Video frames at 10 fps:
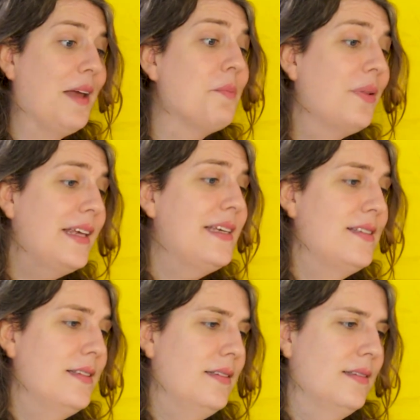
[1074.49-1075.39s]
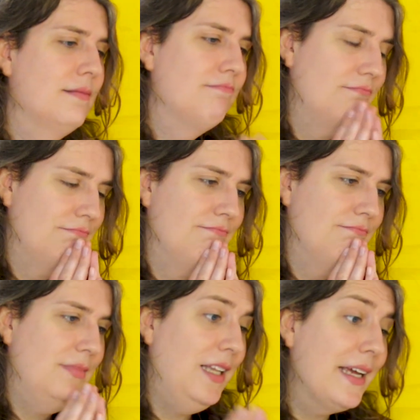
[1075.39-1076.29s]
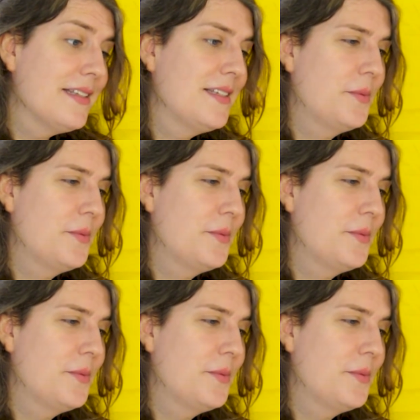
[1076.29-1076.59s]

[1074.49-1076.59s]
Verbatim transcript: to? And please, like and